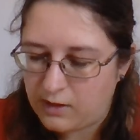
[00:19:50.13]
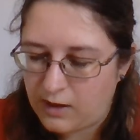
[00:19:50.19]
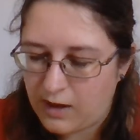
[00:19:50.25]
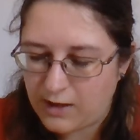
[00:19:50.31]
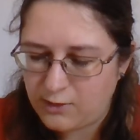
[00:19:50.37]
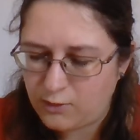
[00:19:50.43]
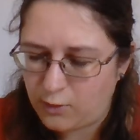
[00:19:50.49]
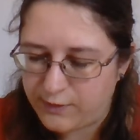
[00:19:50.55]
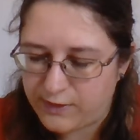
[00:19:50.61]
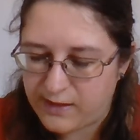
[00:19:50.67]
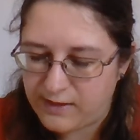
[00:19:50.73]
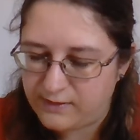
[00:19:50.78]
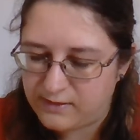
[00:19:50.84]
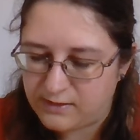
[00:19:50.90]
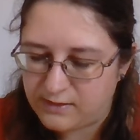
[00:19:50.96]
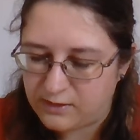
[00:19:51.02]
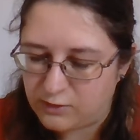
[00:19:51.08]
and not the
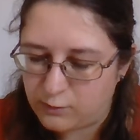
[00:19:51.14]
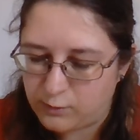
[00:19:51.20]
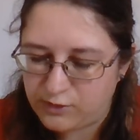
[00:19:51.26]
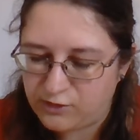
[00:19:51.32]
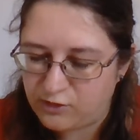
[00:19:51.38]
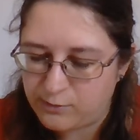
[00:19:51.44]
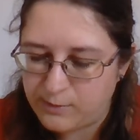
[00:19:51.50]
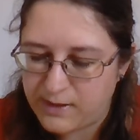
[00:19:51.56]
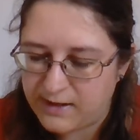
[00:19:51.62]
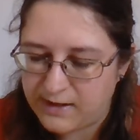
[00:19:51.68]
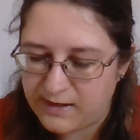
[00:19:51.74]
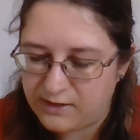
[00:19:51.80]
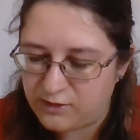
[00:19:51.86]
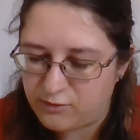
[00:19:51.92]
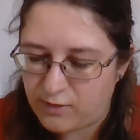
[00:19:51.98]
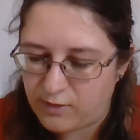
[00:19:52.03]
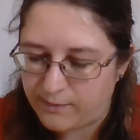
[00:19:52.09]
incident which had merely
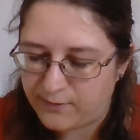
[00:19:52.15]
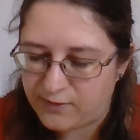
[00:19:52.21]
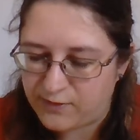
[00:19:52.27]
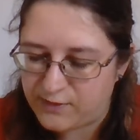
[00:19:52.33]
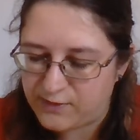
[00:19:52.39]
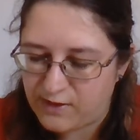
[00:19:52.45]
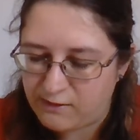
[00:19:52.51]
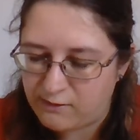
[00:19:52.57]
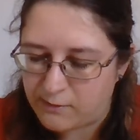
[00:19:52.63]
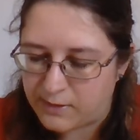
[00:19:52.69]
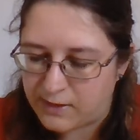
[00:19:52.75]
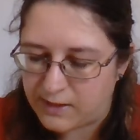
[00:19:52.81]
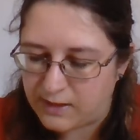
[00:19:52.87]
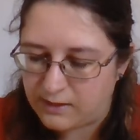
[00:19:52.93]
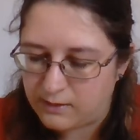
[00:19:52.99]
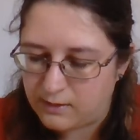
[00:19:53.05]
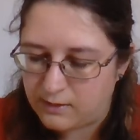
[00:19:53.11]
interrupted the
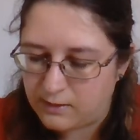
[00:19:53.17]
ceremony.